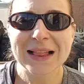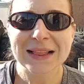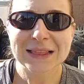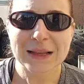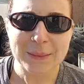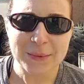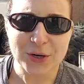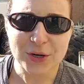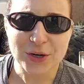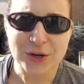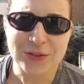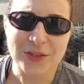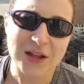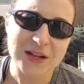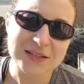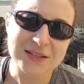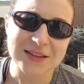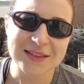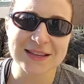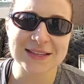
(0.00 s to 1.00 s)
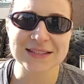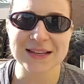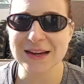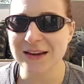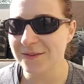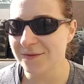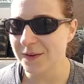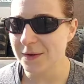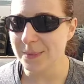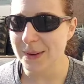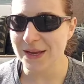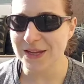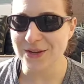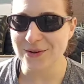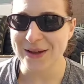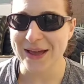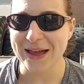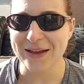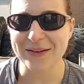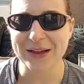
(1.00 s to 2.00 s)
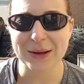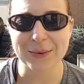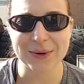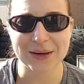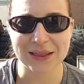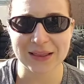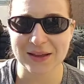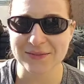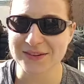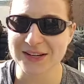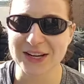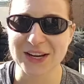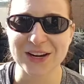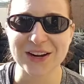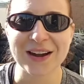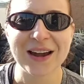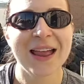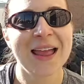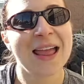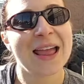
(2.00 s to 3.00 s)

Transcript: let me know your thoughts on this any feedback you have I would love to hear